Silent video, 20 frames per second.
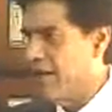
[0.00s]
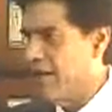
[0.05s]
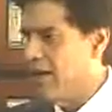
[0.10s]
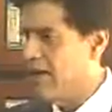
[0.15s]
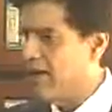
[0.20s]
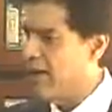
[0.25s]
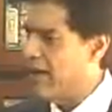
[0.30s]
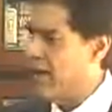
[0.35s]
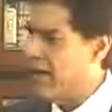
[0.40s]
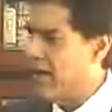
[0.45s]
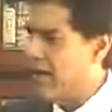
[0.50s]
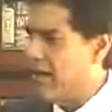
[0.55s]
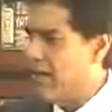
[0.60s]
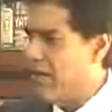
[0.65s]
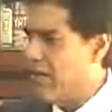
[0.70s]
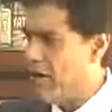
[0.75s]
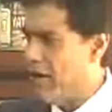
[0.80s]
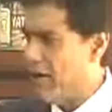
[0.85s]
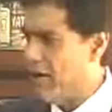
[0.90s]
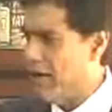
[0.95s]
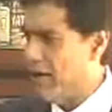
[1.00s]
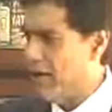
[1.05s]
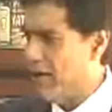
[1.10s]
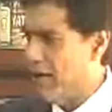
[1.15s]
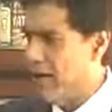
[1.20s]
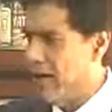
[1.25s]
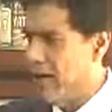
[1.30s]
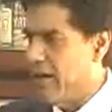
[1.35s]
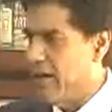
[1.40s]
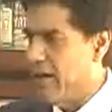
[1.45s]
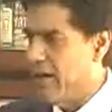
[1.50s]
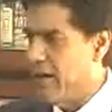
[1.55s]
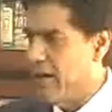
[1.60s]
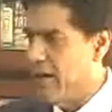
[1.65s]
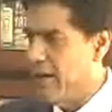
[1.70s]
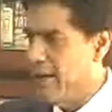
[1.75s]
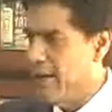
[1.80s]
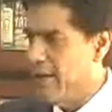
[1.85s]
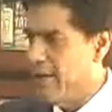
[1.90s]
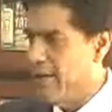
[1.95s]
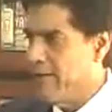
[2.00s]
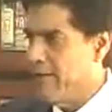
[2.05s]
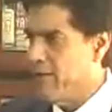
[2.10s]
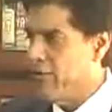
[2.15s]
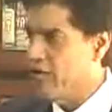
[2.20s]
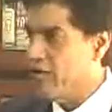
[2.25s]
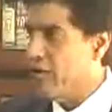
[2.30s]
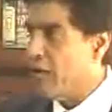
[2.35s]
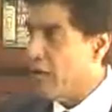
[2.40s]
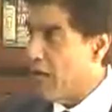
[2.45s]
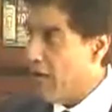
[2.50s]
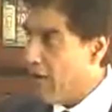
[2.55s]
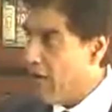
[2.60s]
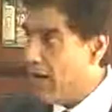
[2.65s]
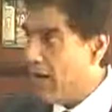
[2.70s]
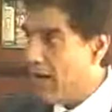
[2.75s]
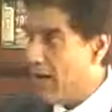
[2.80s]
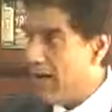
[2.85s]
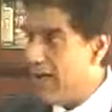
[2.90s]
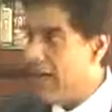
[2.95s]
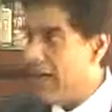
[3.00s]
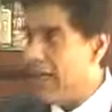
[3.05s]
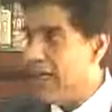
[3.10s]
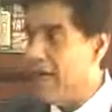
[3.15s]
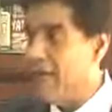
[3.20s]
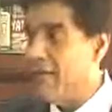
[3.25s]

There are a number of judgments. So now L&T has